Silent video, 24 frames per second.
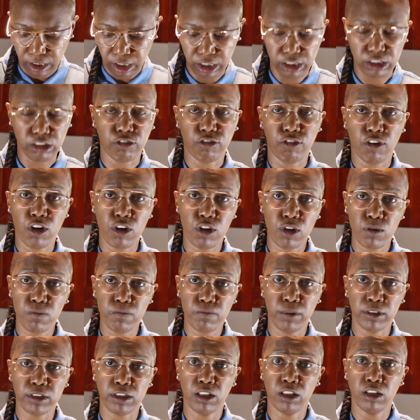it's
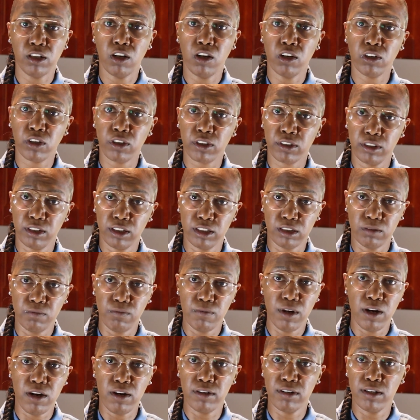firm, but the longer this
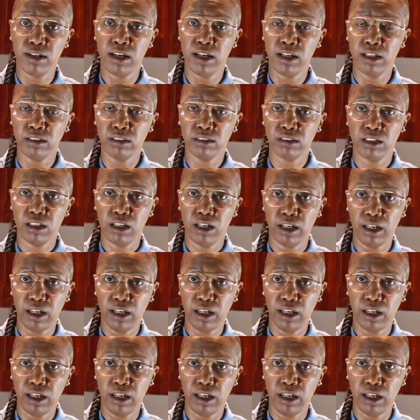marinates,